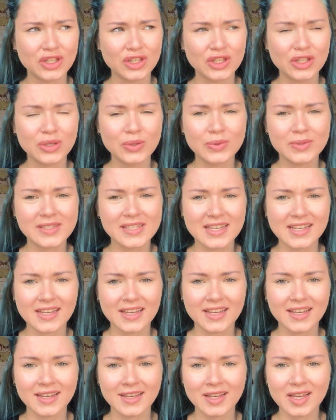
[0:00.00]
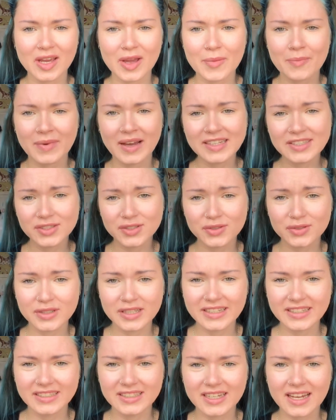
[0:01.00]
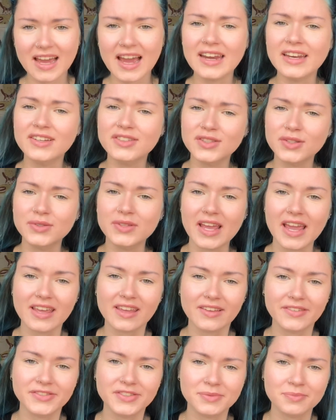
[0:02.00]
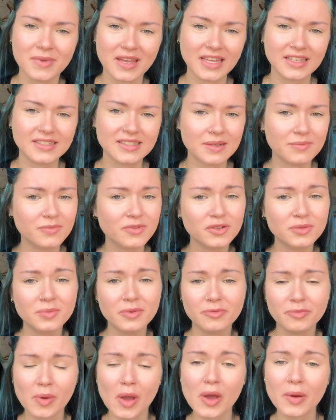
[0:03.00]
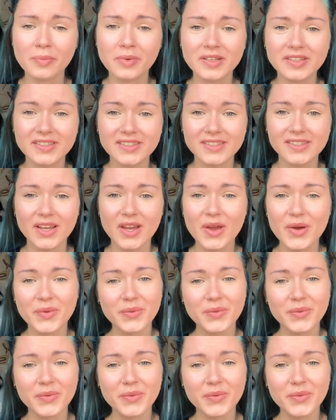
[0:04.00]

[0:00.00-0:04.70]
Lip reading: using my story to kind of do that gives me some form of purpose,